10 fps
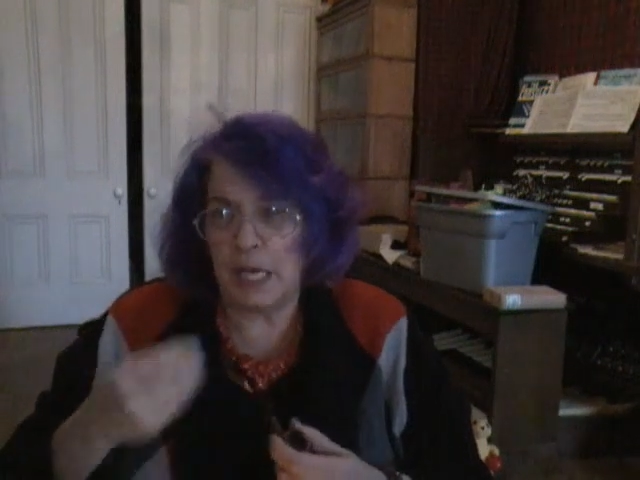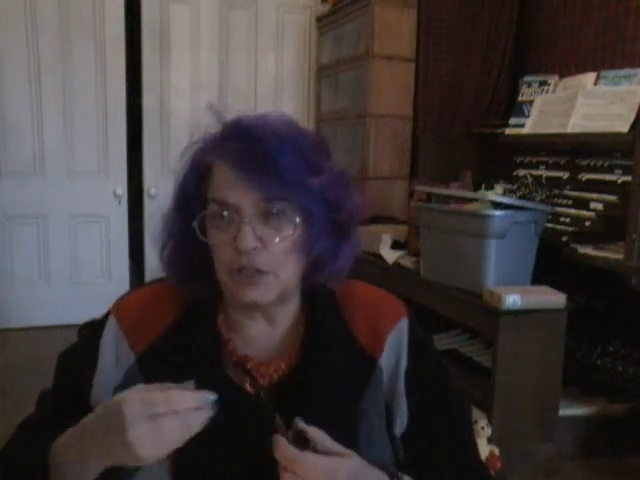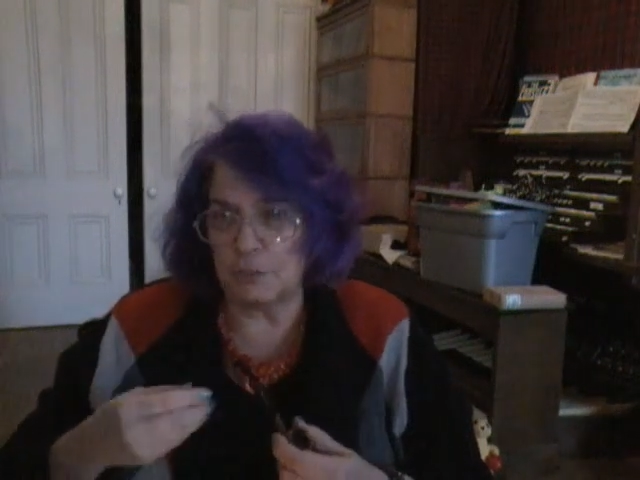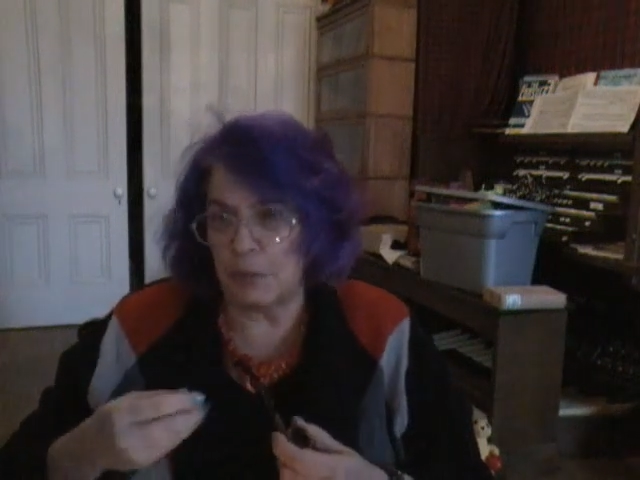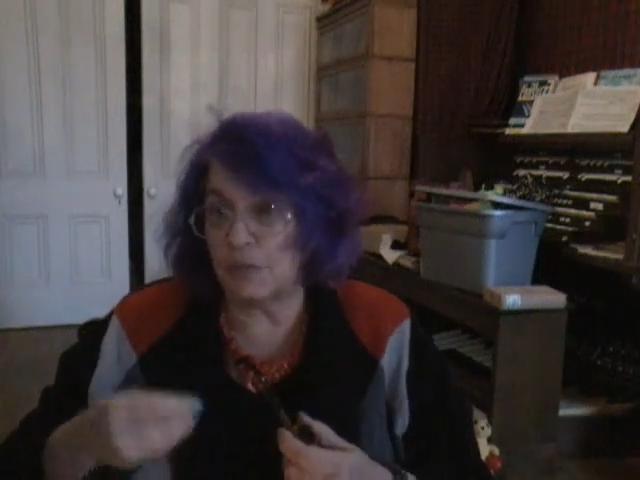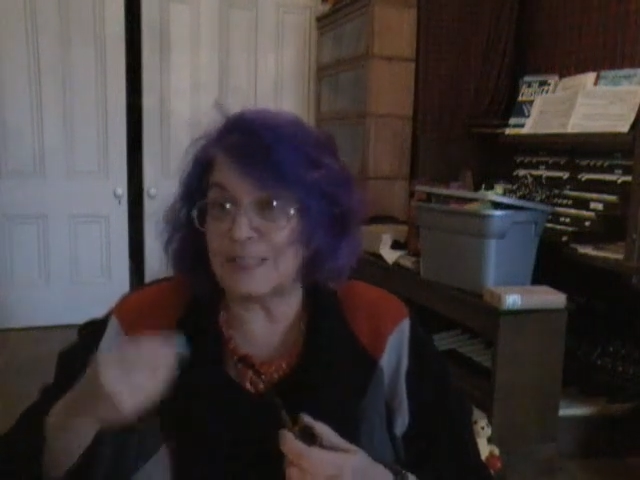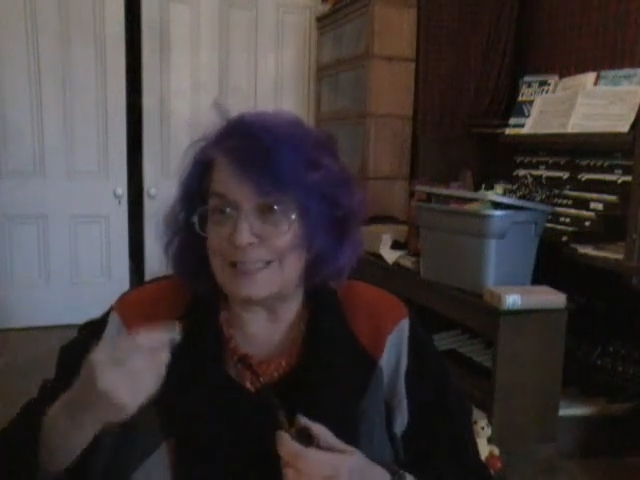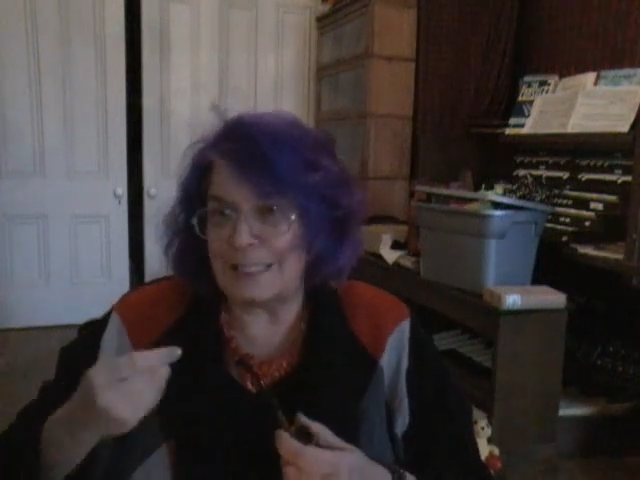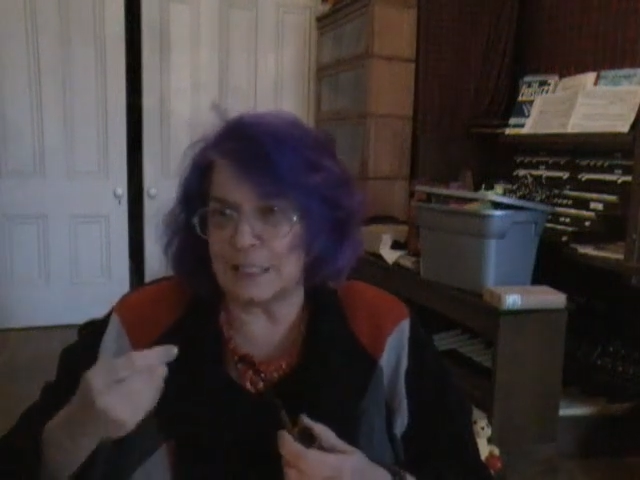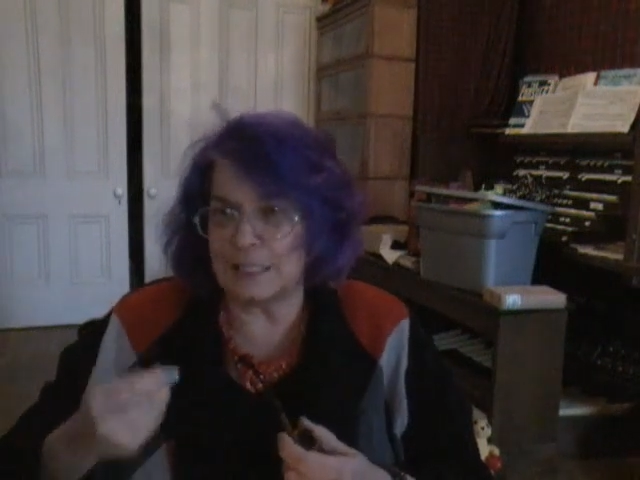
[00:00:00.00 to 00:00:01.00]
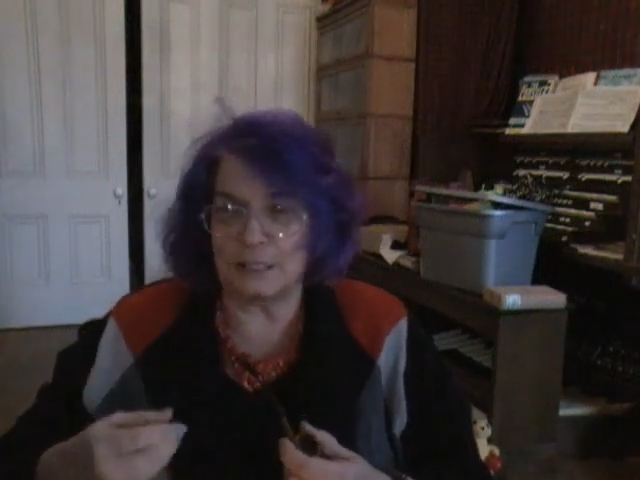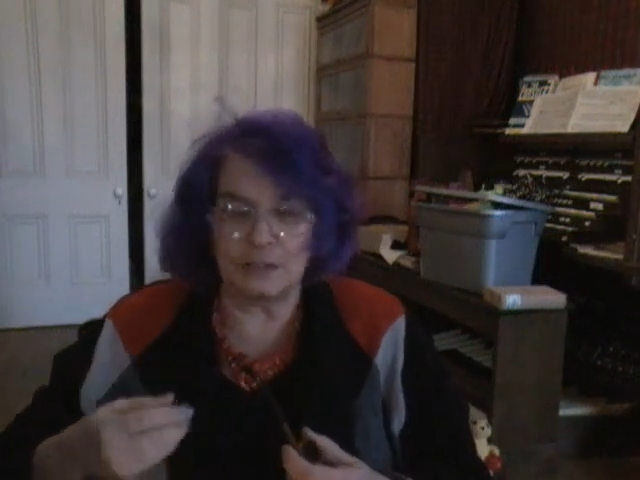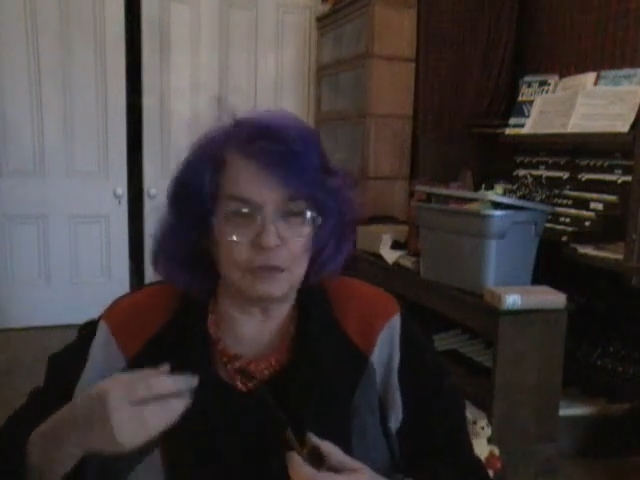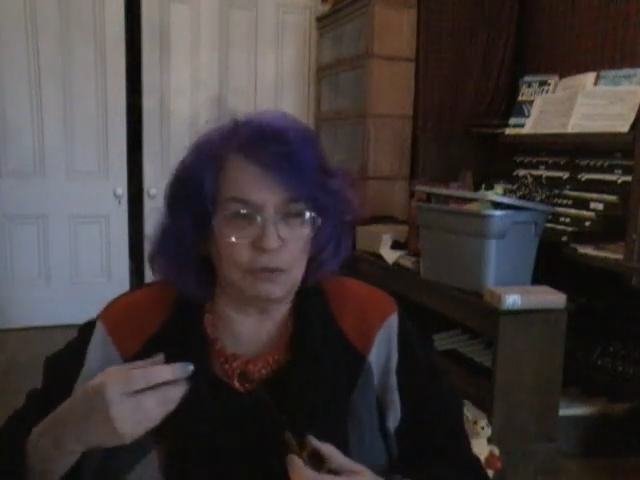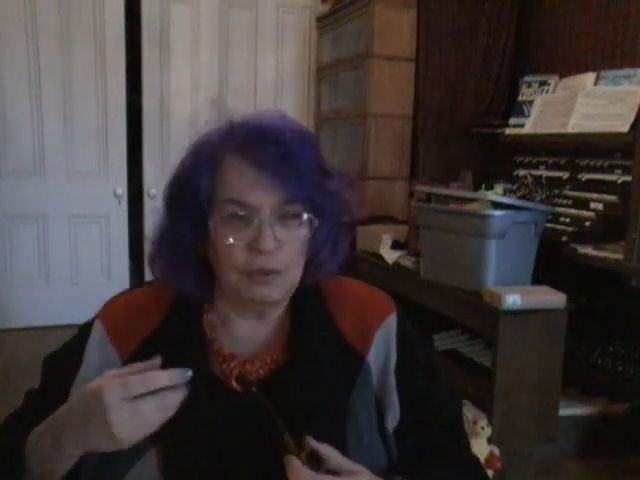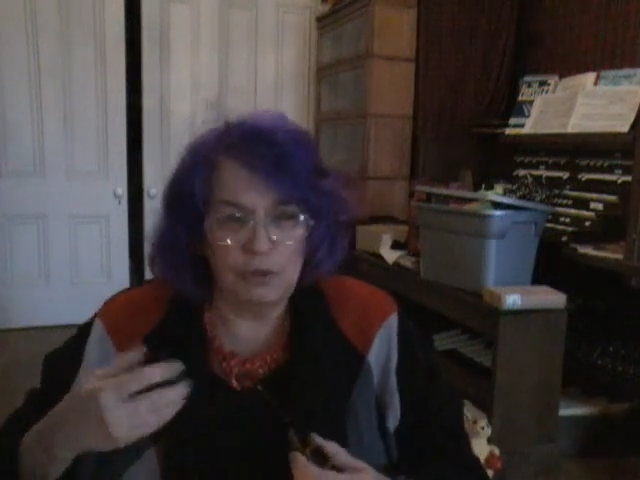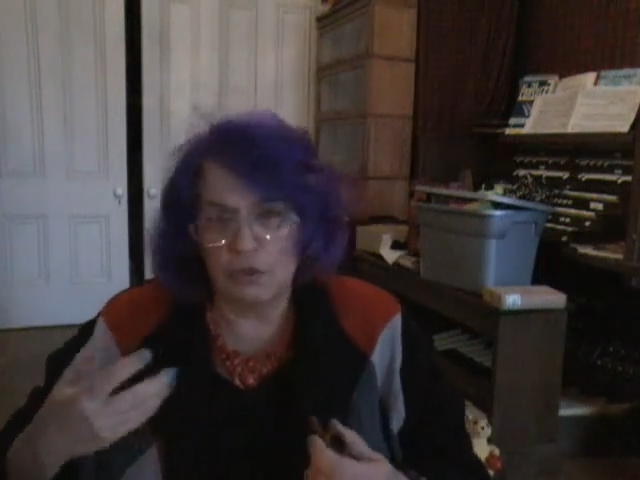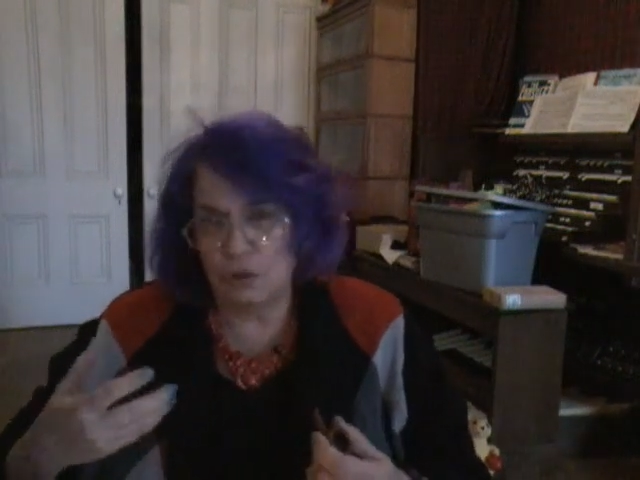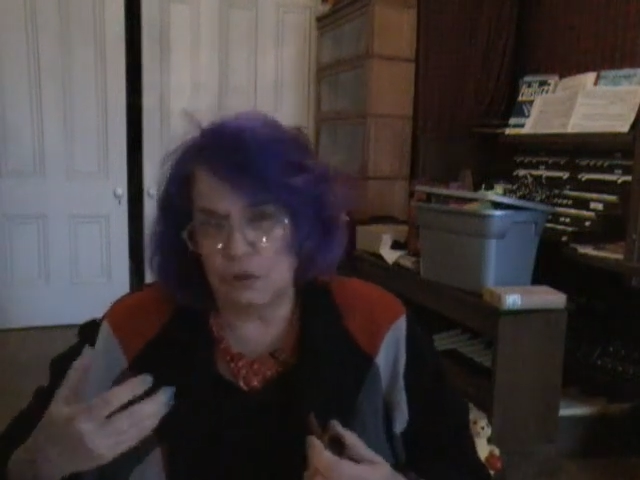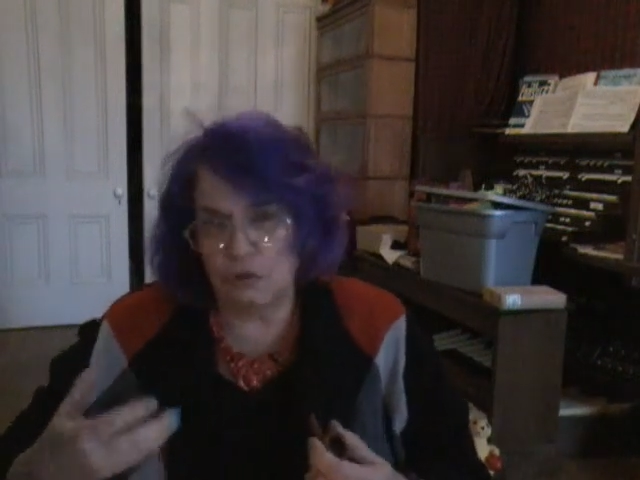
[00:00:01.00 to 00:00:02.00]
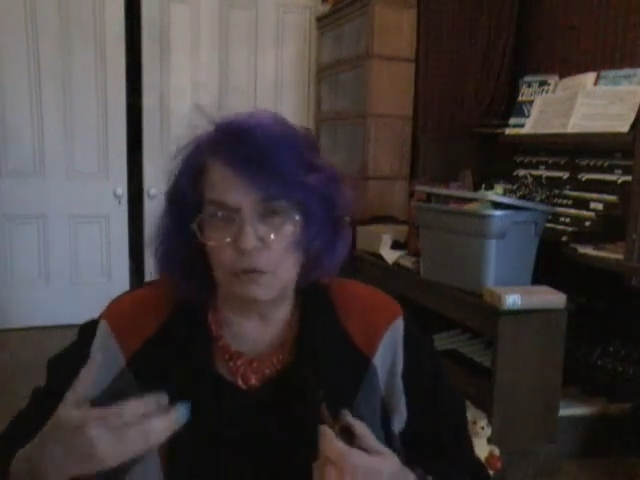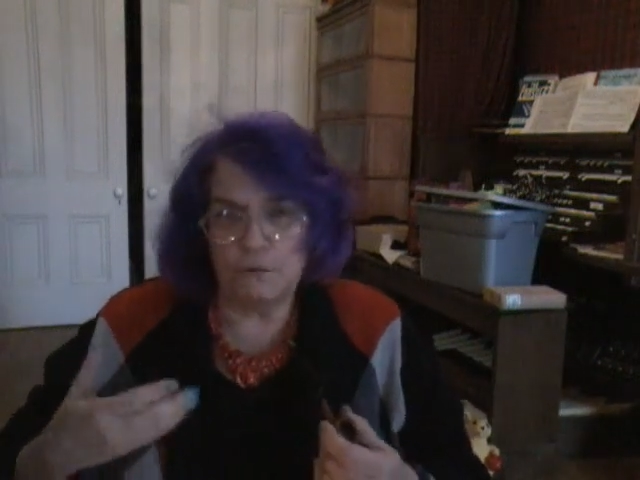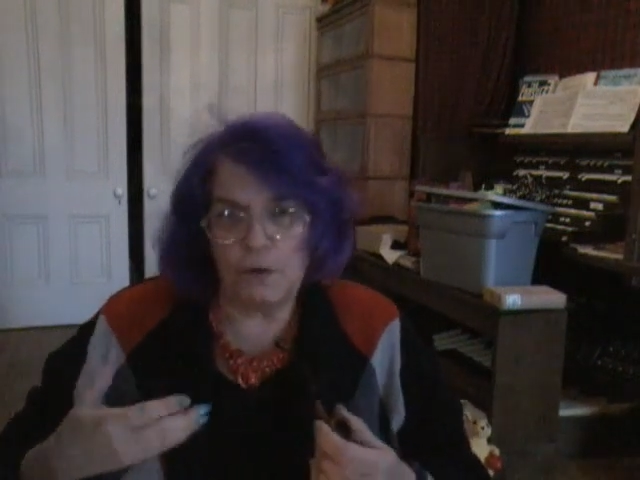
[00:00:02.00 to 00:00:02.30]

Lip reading: And you can remember it's nicotine, so you know no